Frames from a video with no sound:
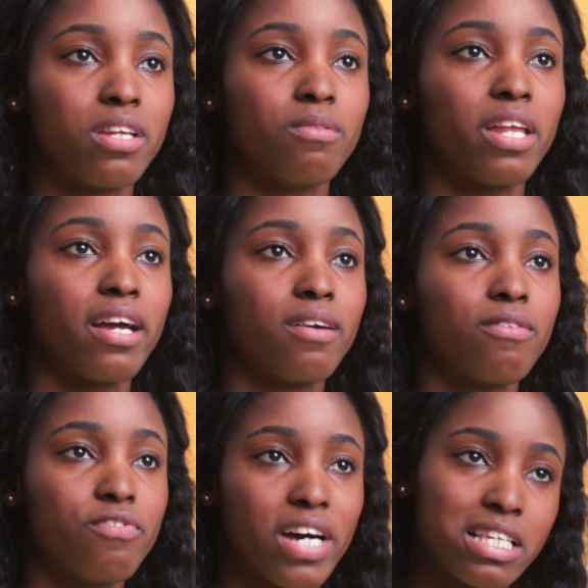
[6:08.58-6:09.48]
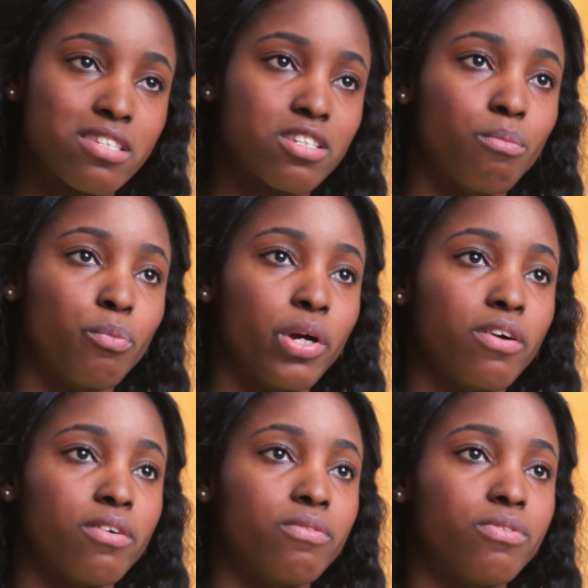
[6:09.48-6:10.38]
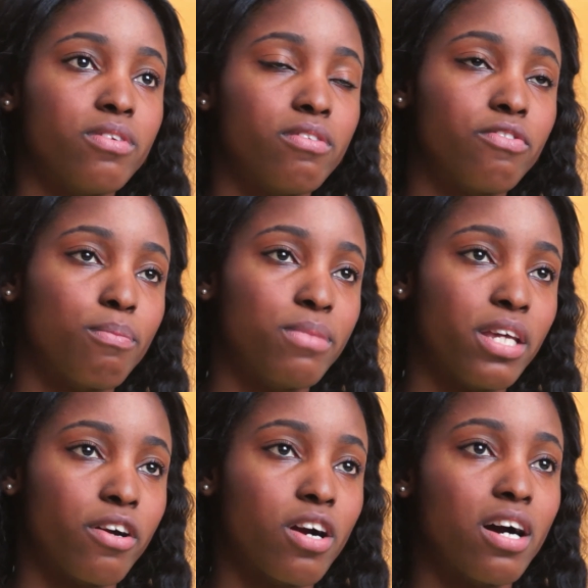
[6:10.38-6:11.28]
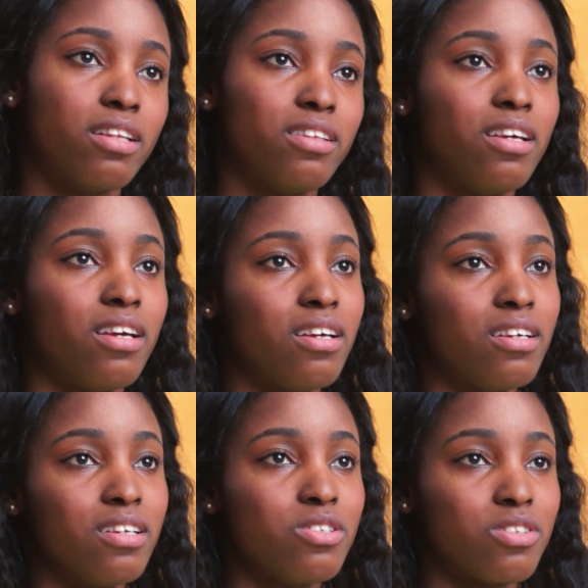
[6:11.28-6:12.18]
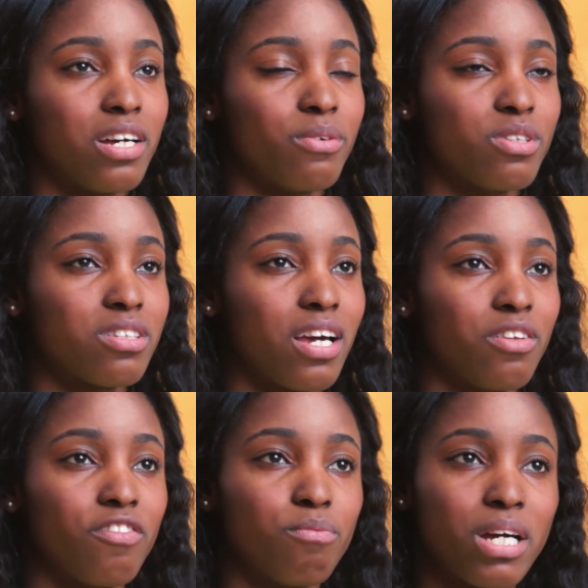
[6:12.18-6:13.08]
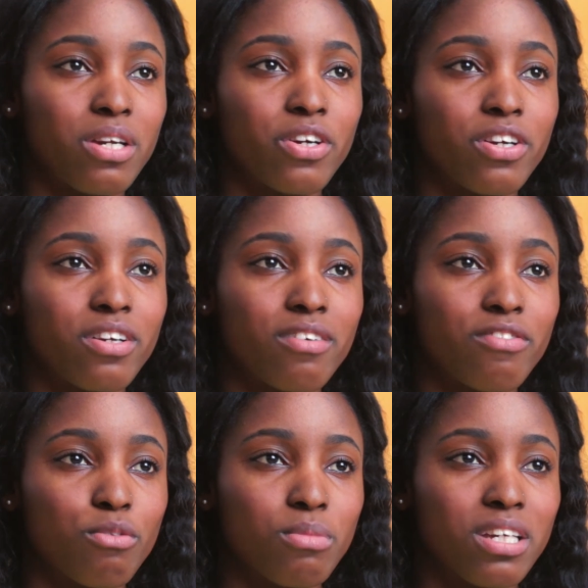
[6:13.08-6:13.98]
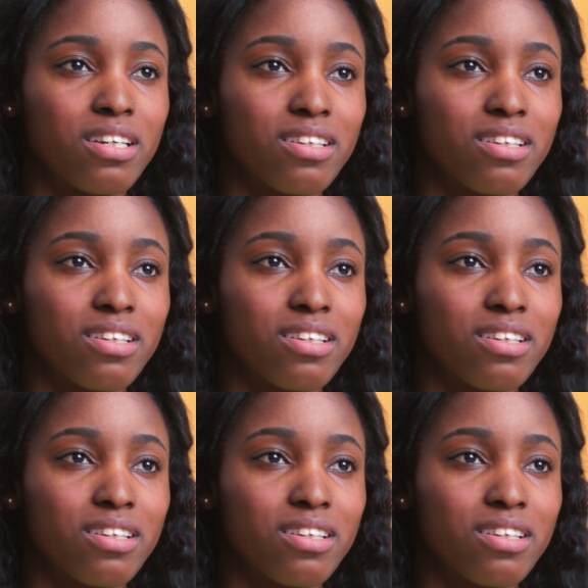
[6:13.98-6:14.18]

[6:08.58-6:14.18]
to like find somewhere from there on. So that was kind of better for me.